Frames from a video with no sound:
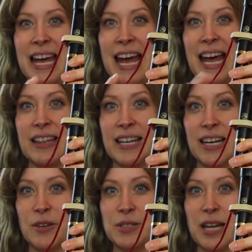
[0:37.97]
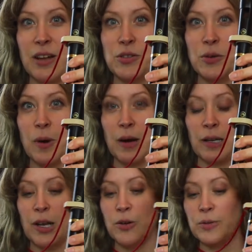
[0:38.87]
and then goes down to our
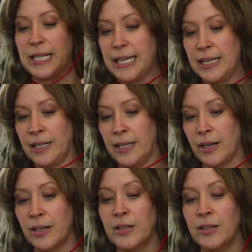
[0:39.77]
low D here.